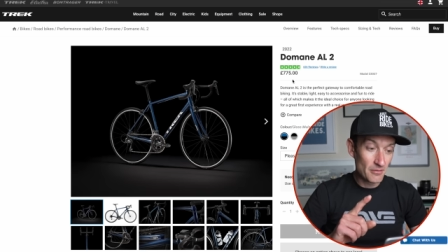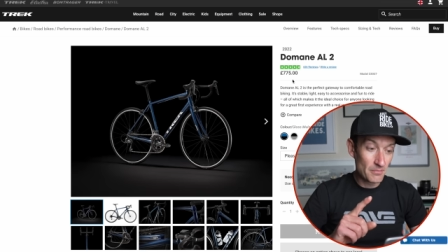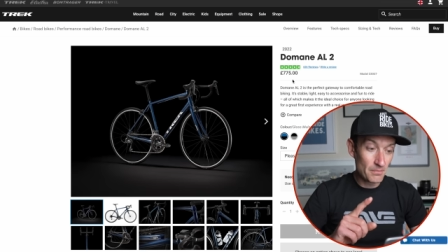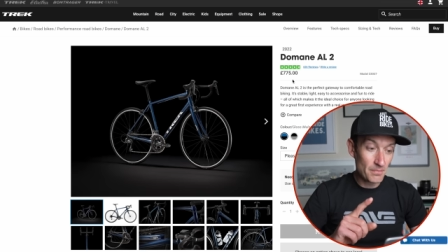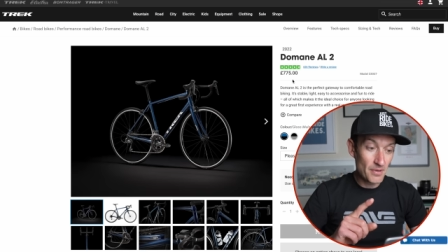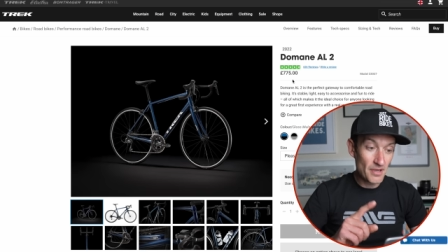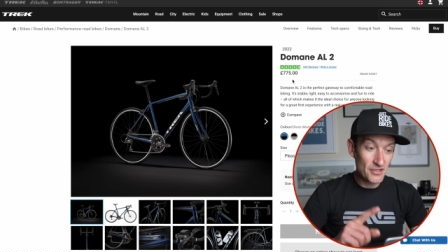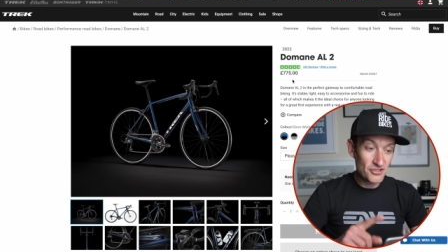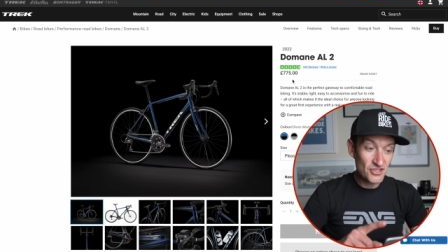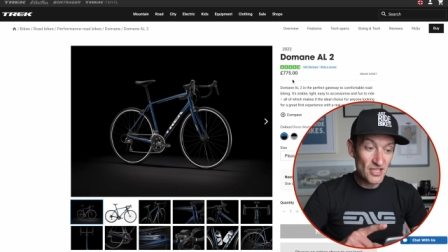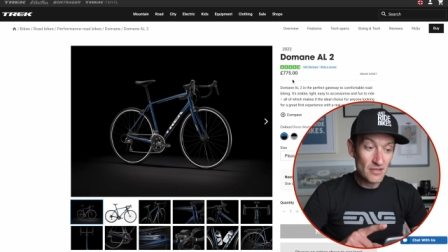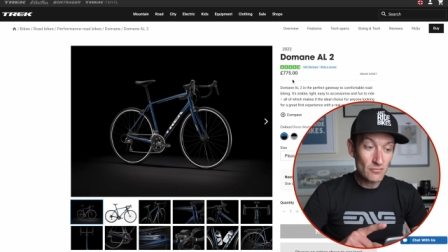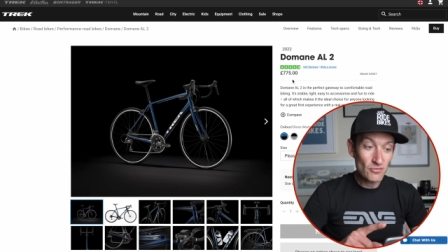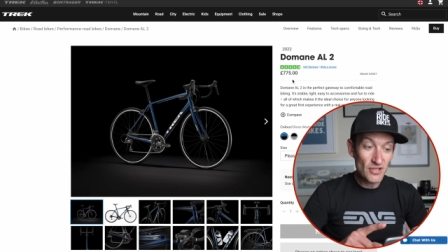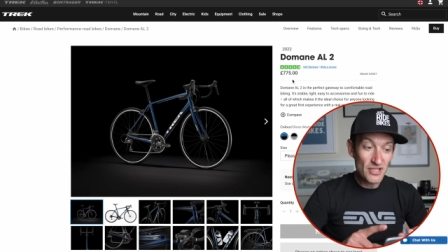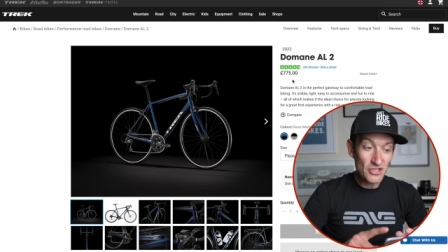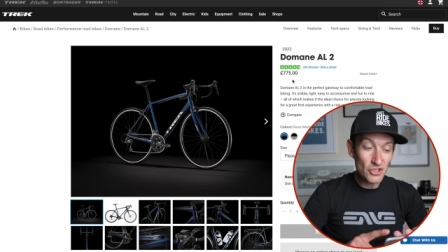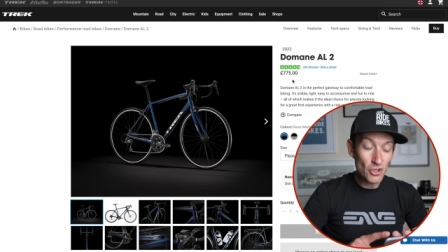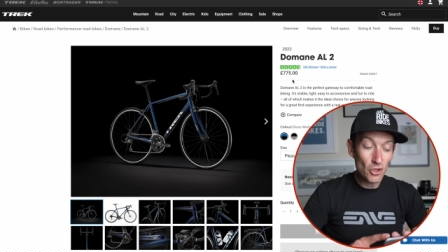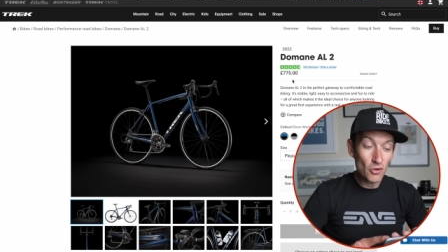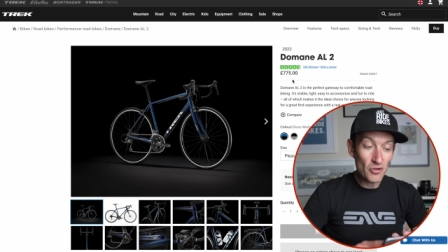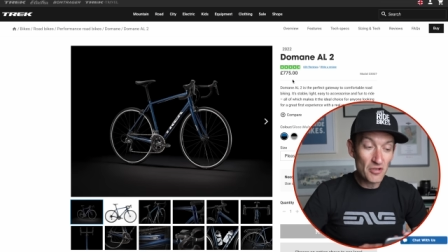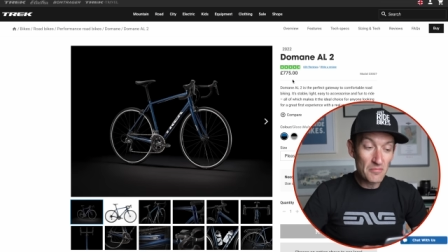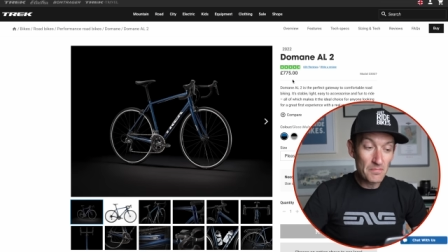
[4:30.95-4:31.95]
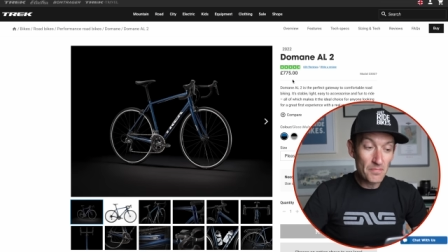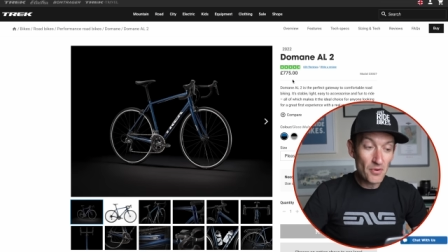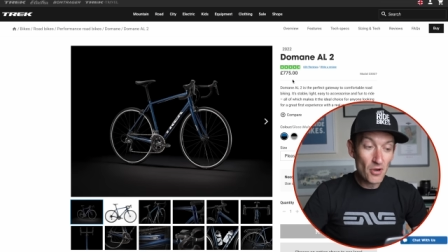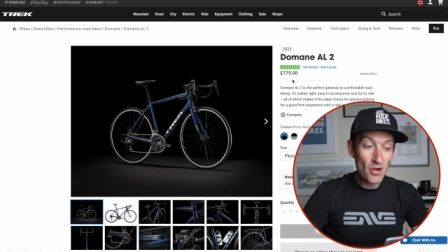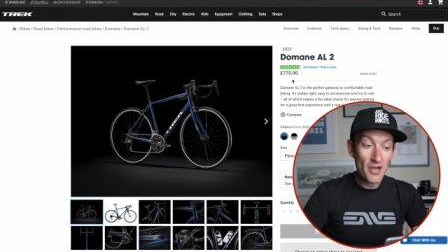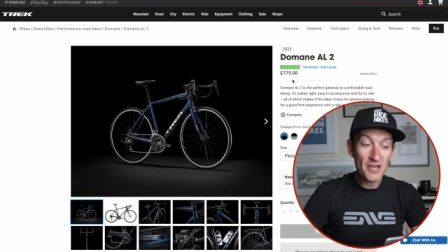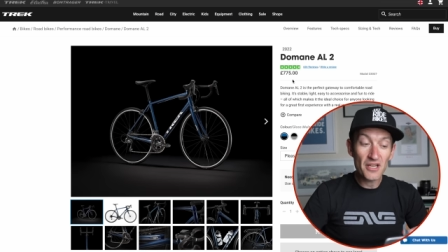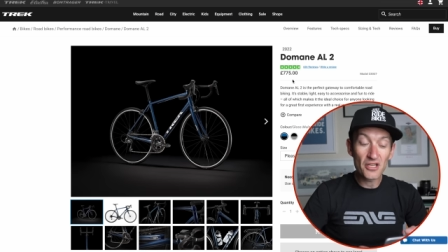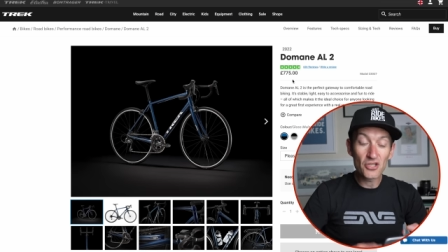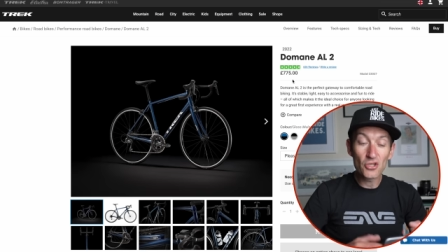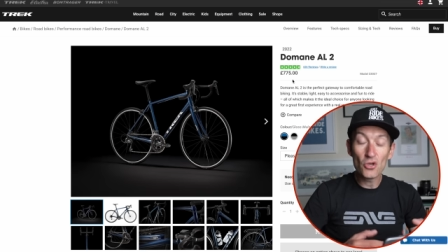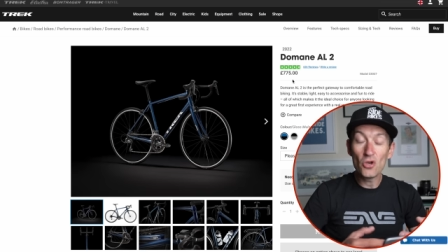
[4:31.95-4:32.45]
but generally good looking
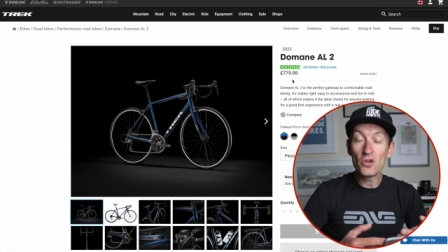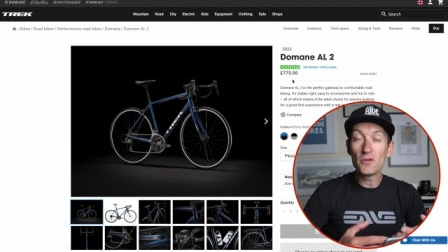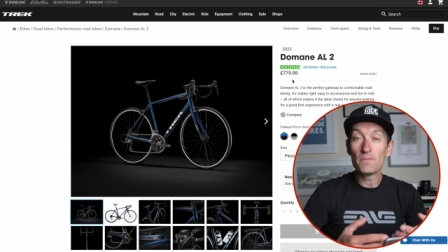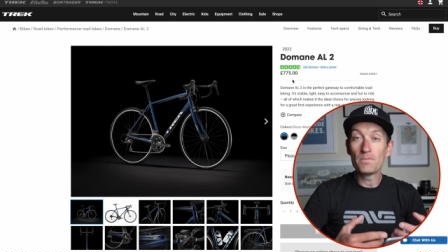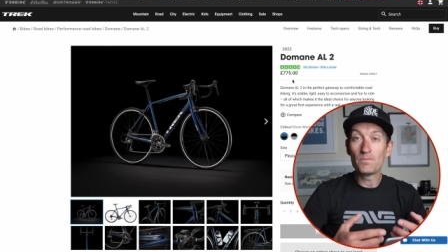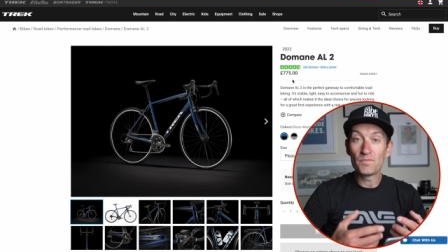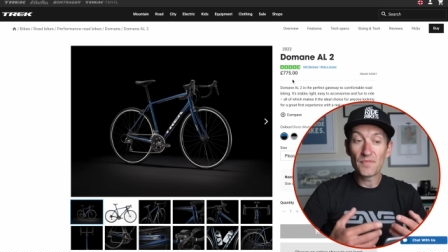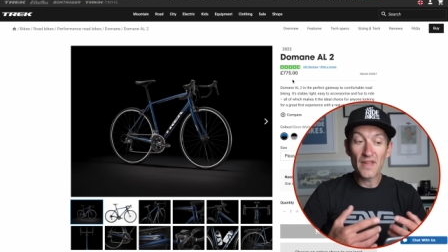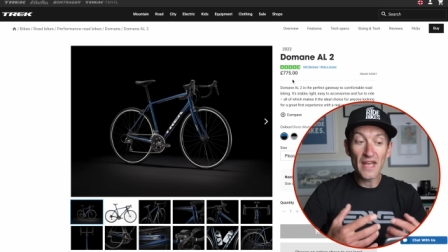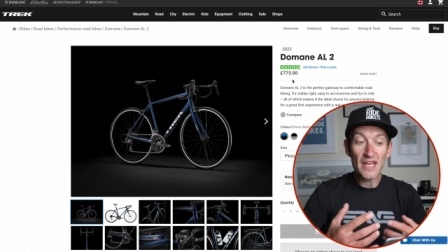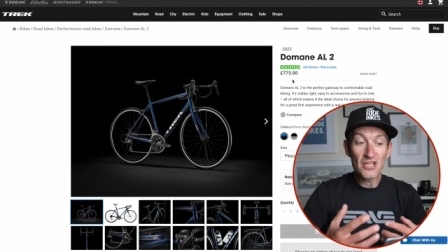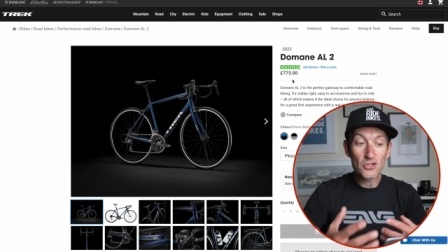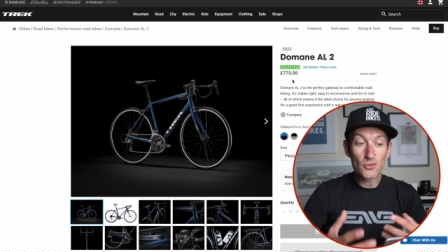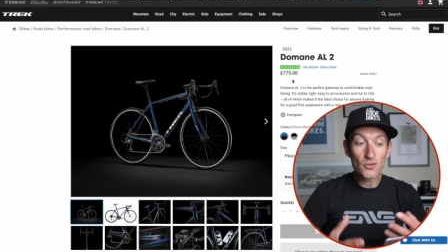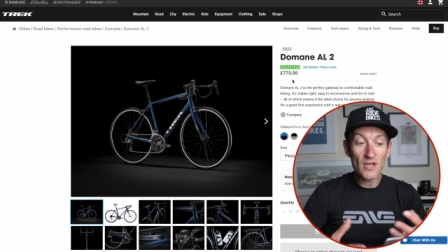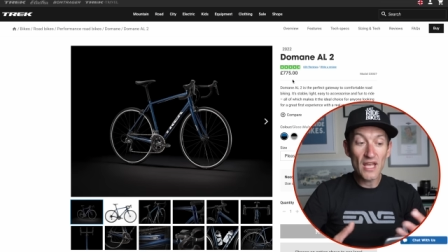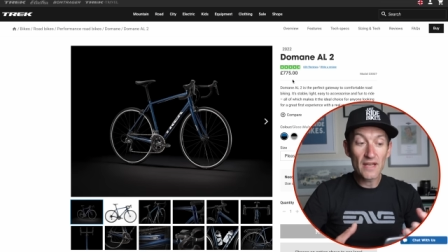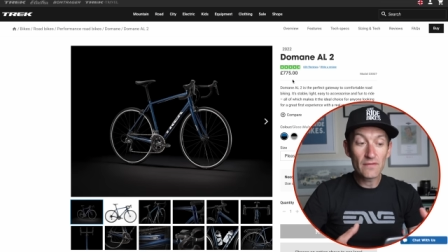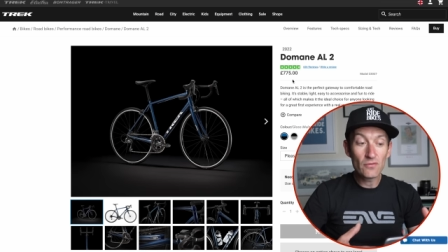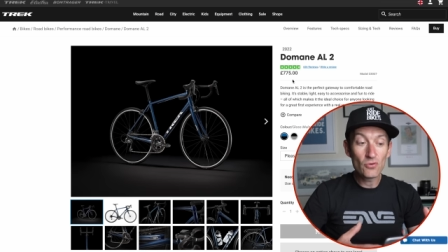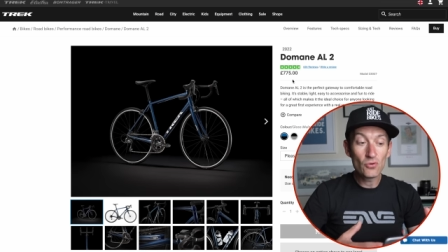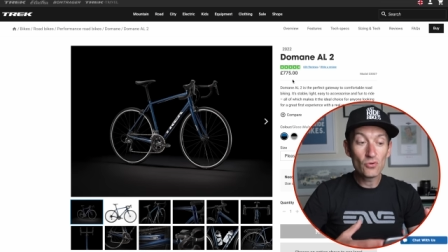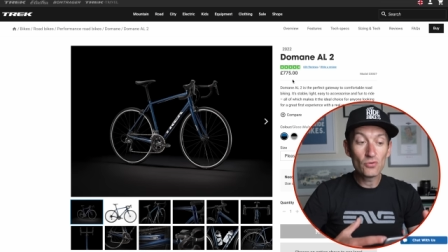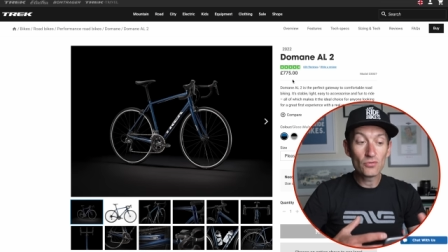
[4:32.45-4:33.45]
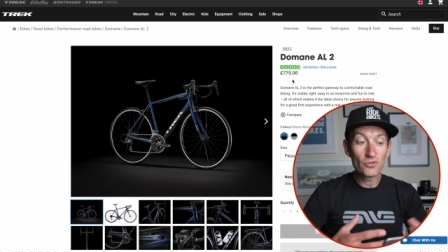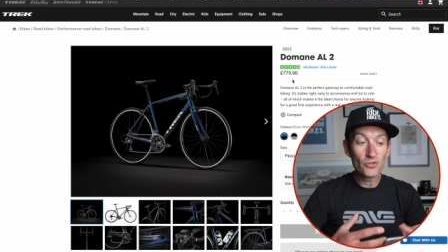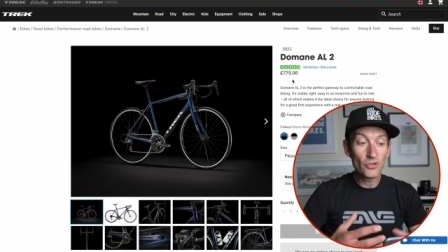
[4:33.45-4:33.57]
bike, a good entry level,